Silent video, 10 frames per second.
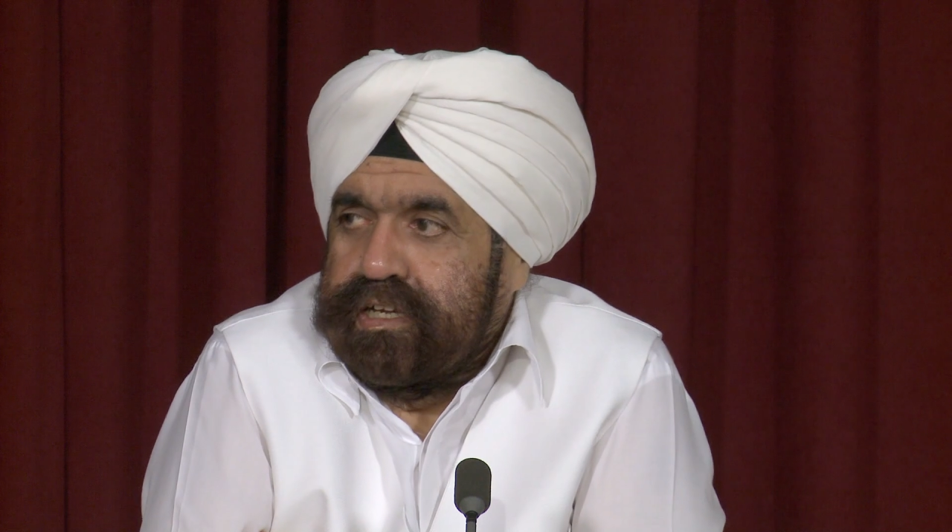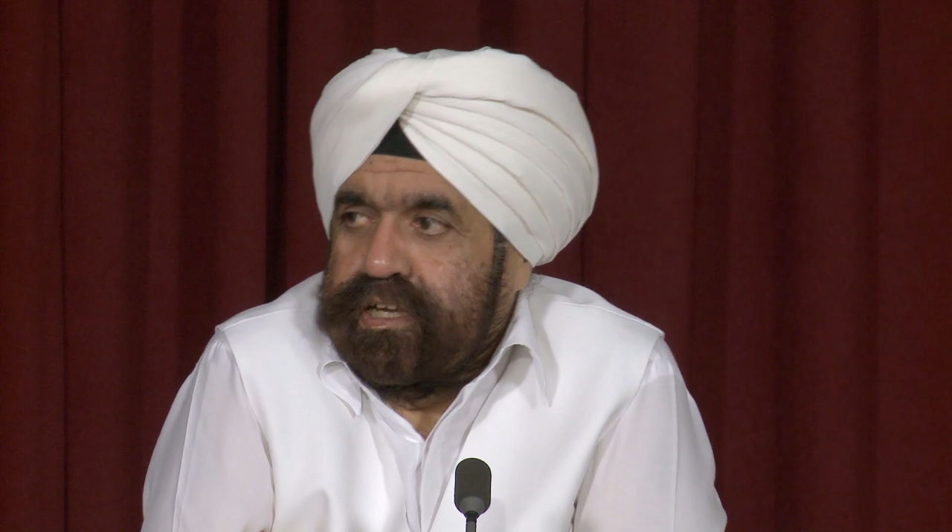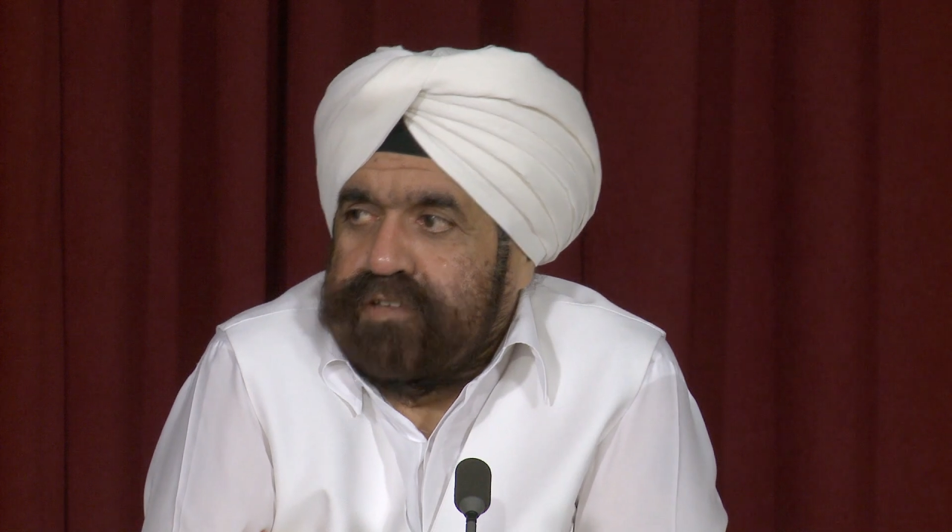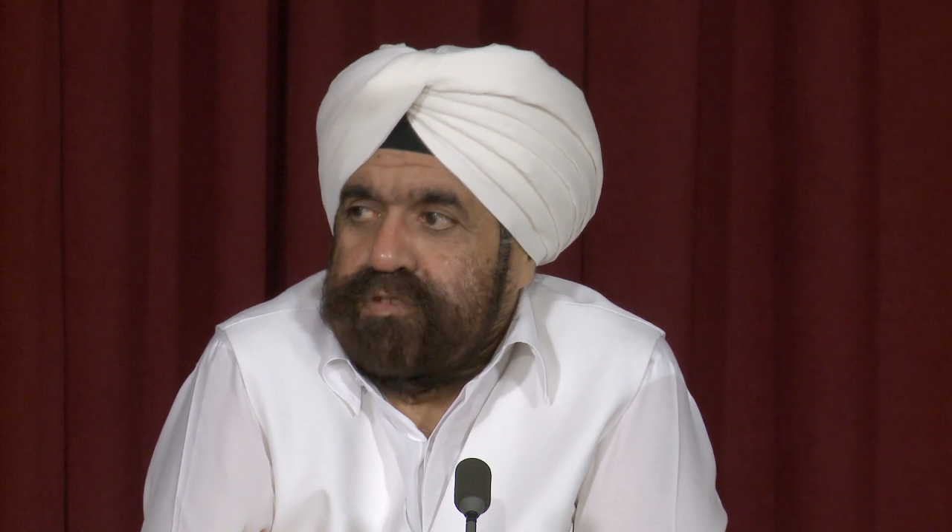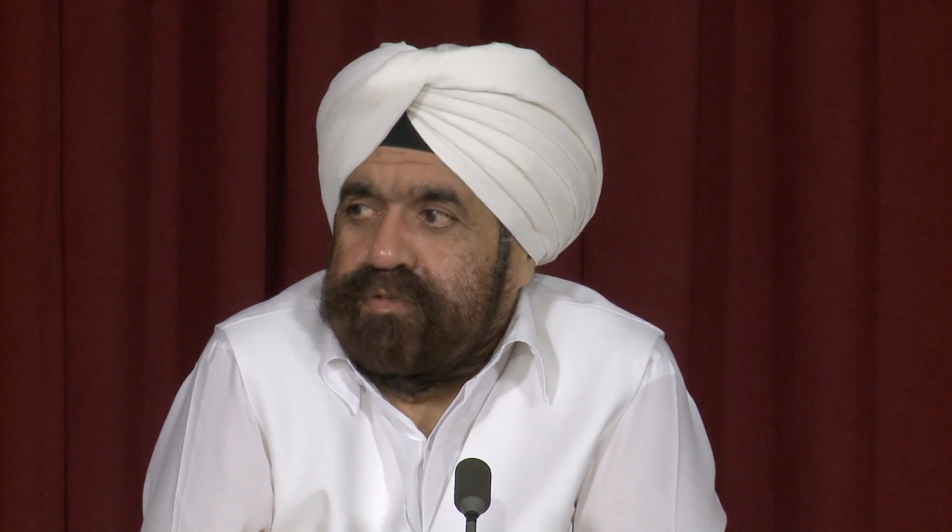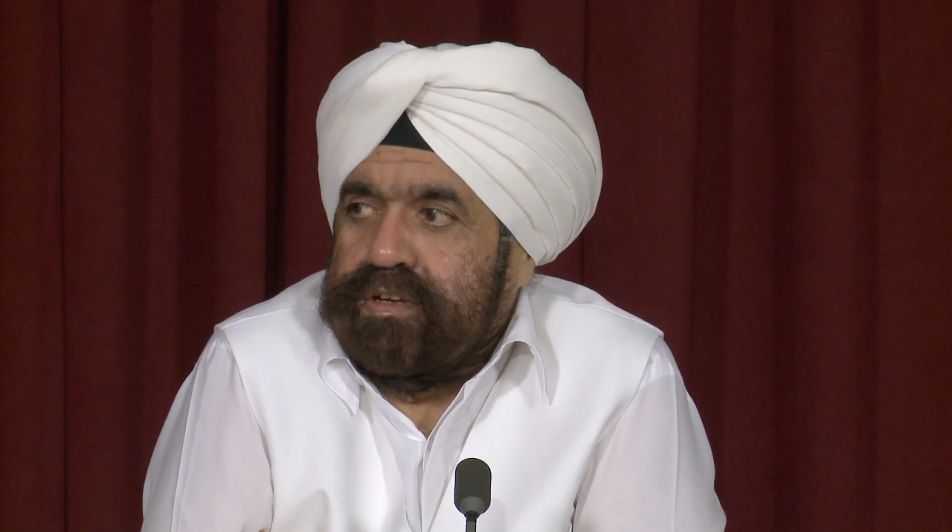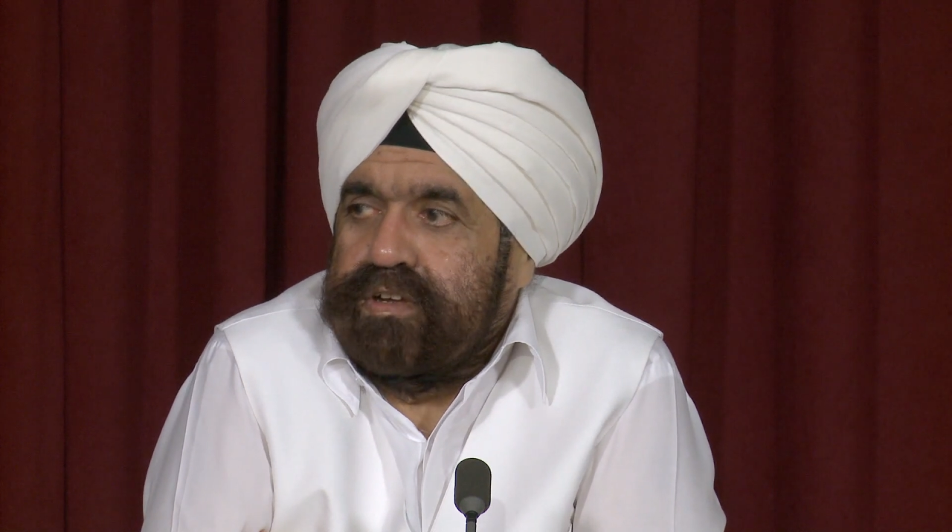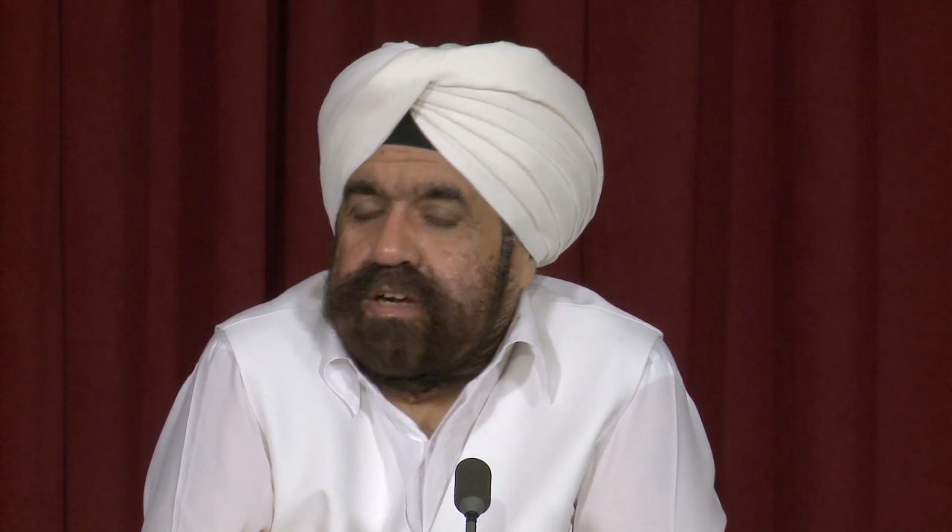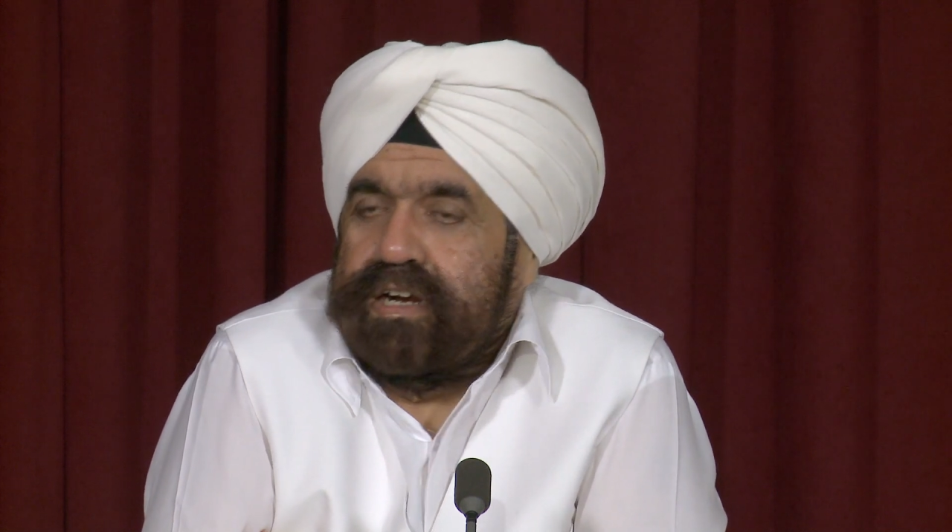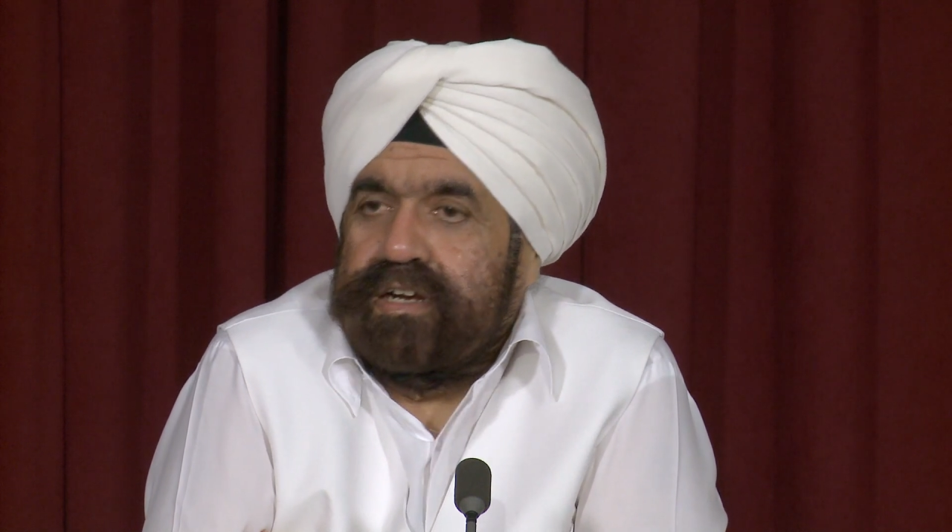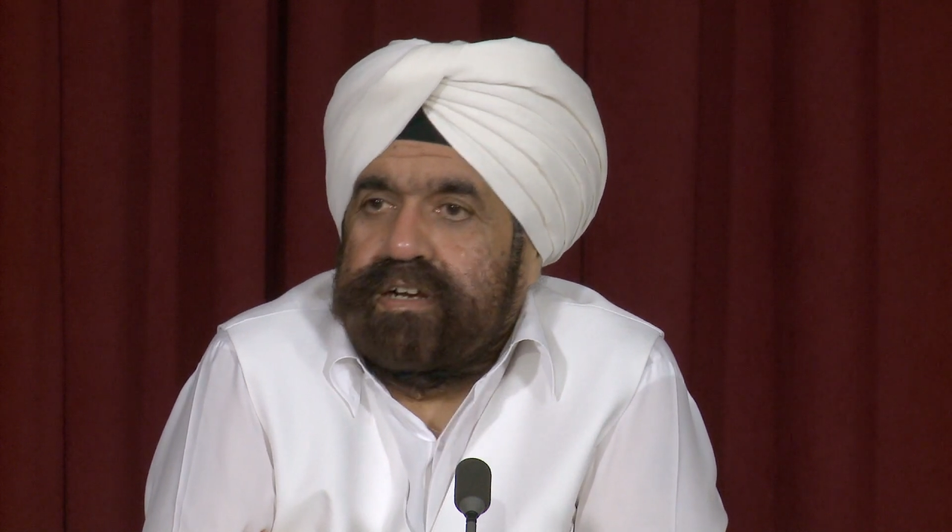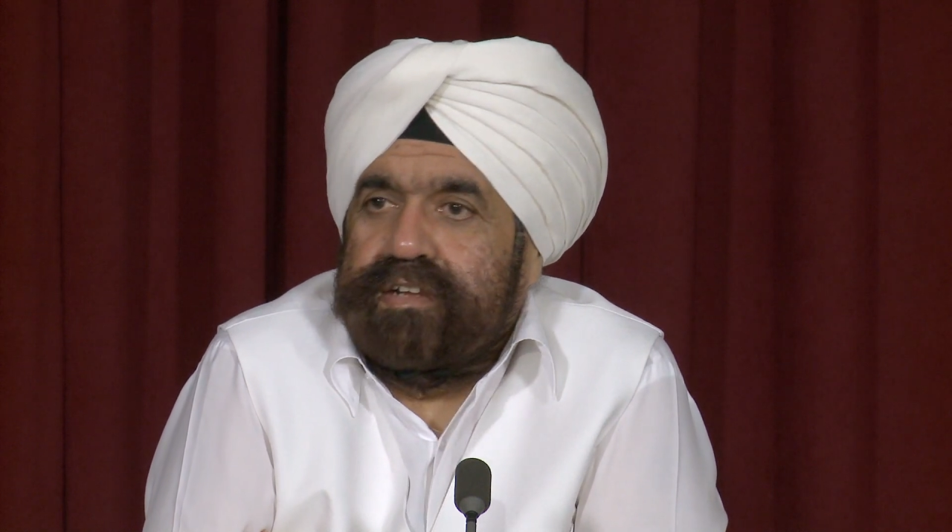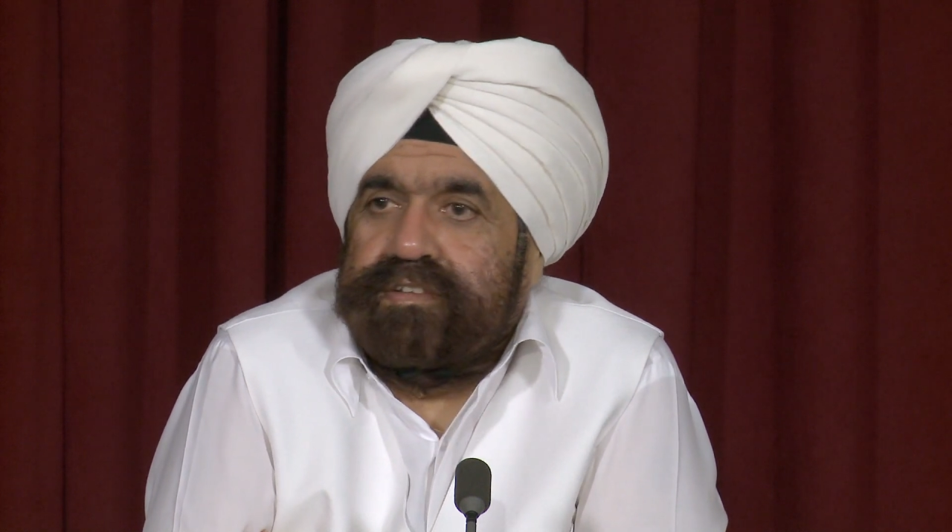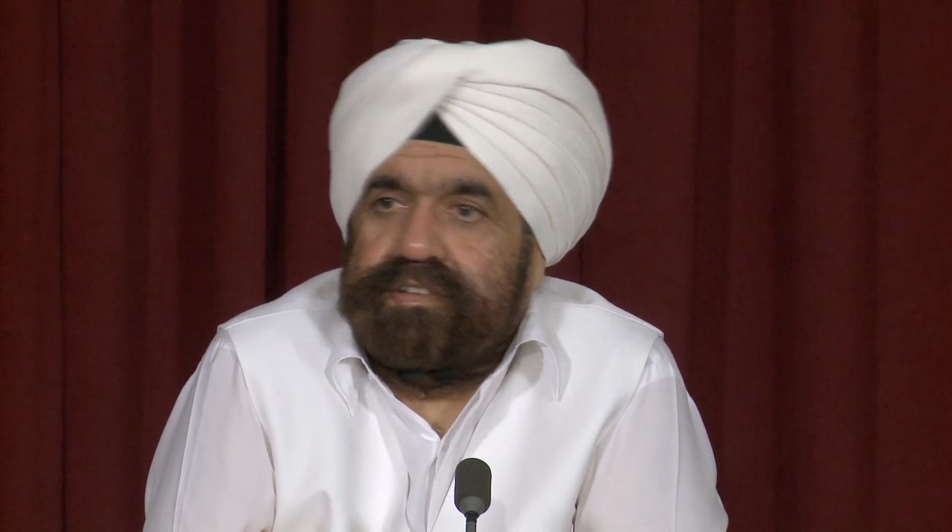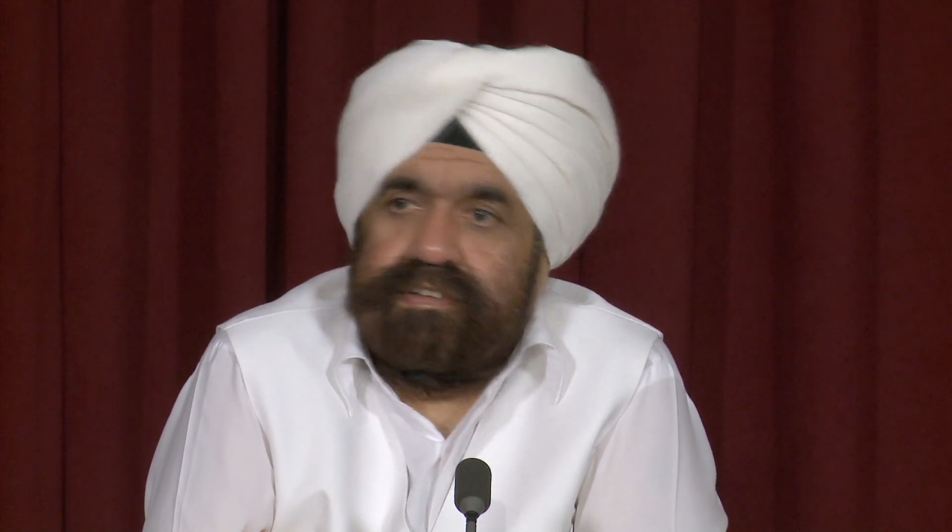And so when you're under
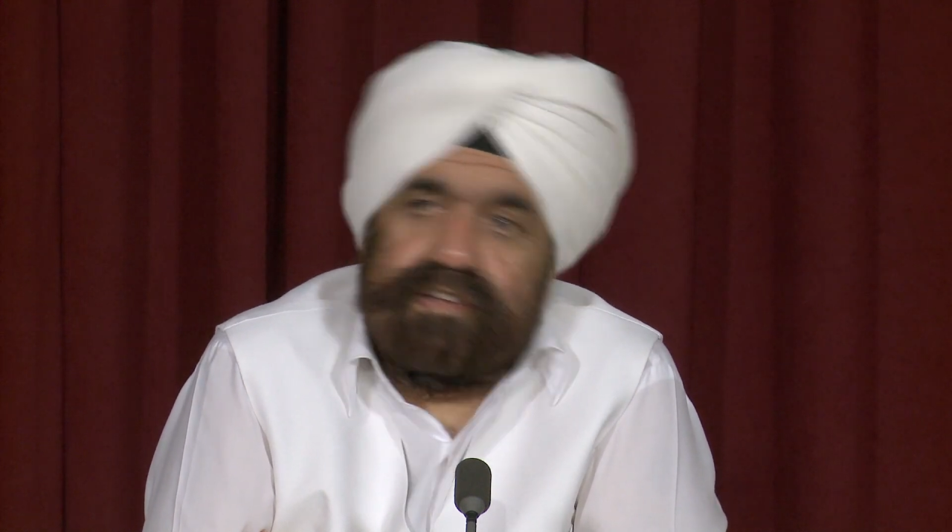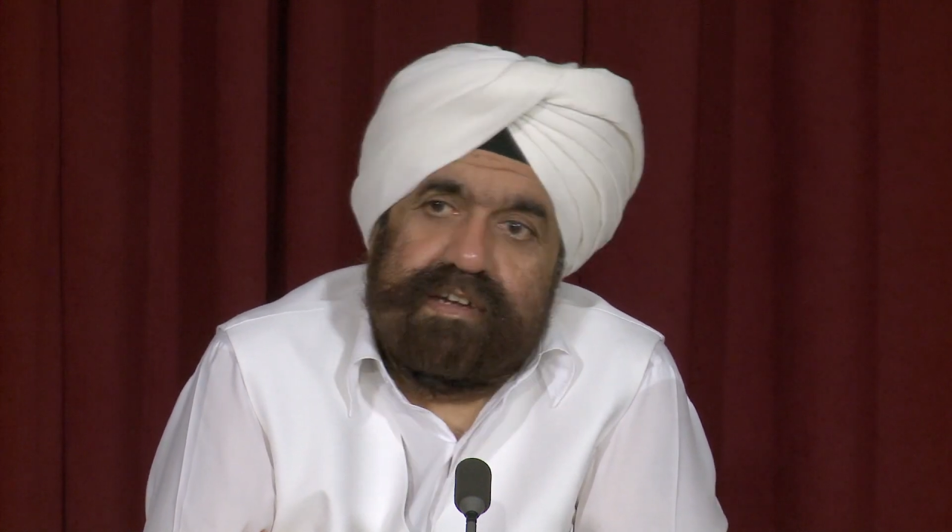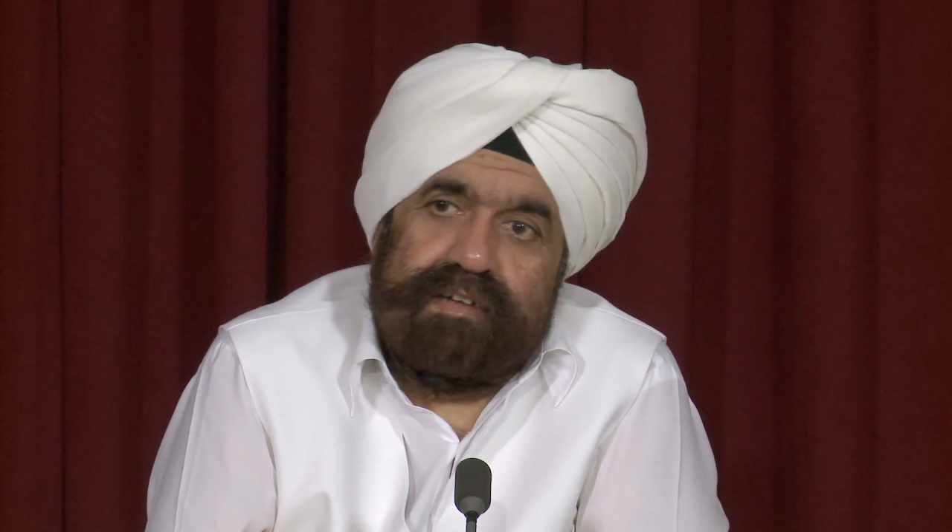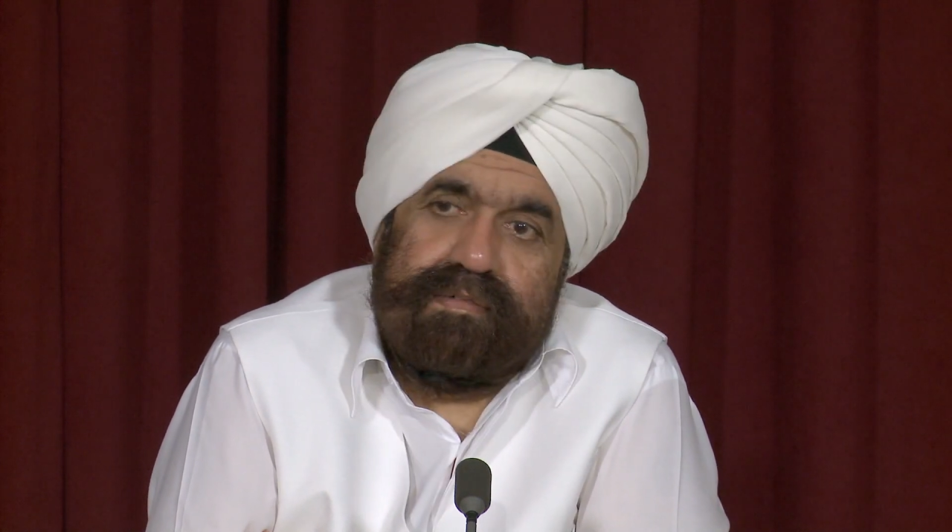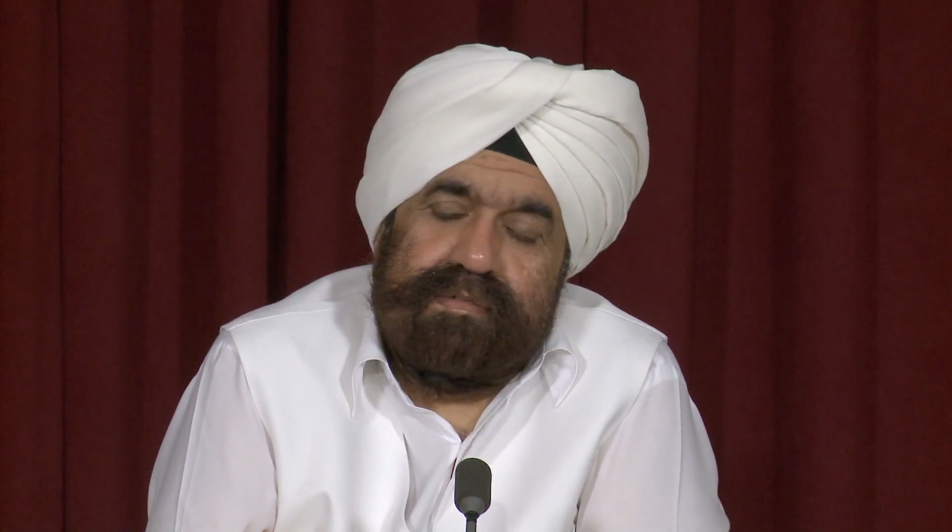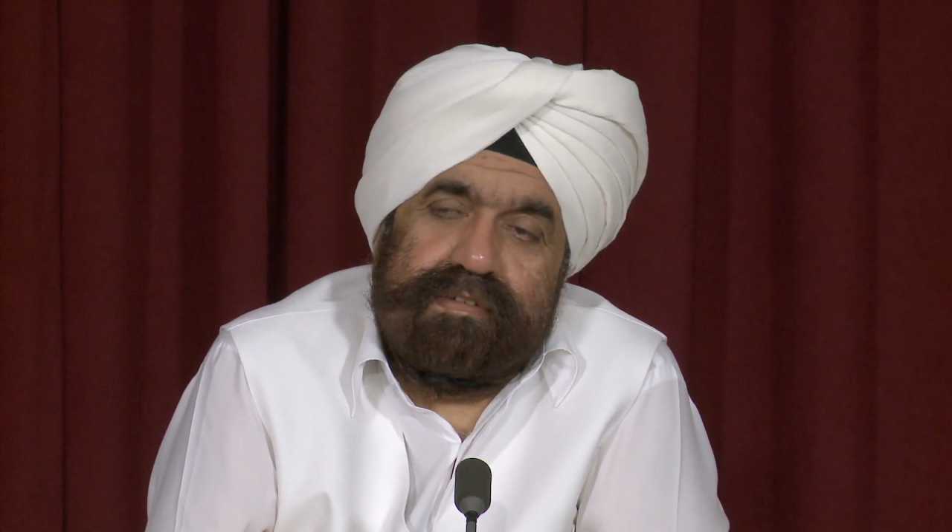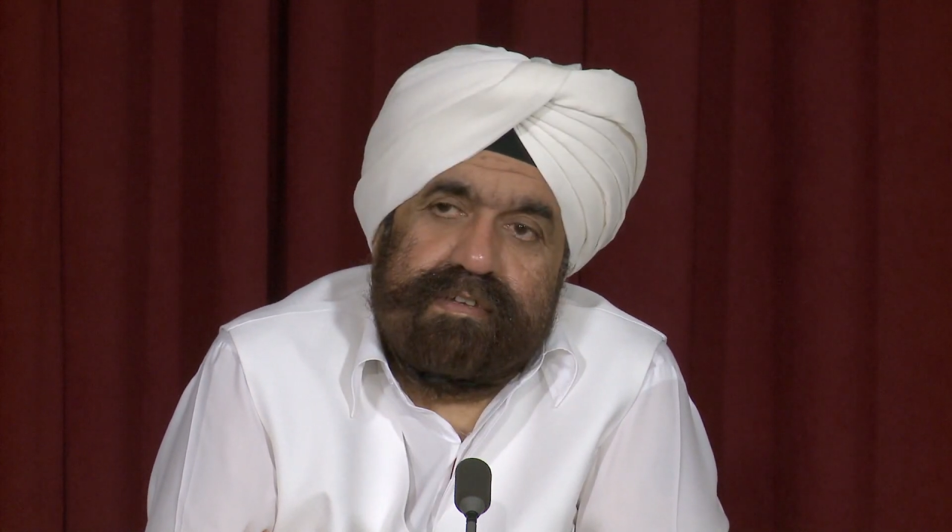anesthesia,